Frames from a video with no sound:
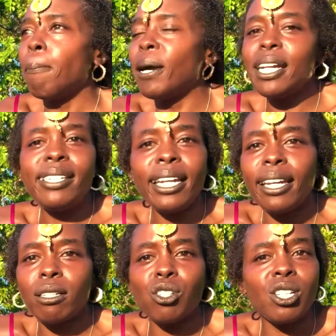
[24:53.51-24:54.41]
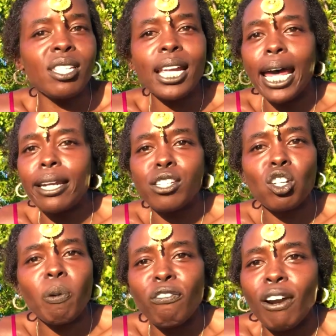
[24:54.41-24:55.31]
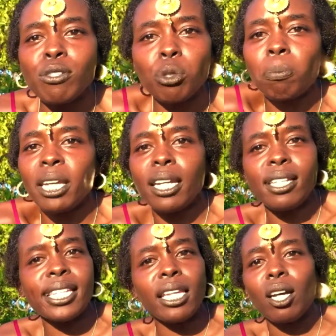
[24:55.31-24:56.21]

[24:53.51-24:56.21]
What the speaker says: But it didn't. She decided to still be friends with me and to say,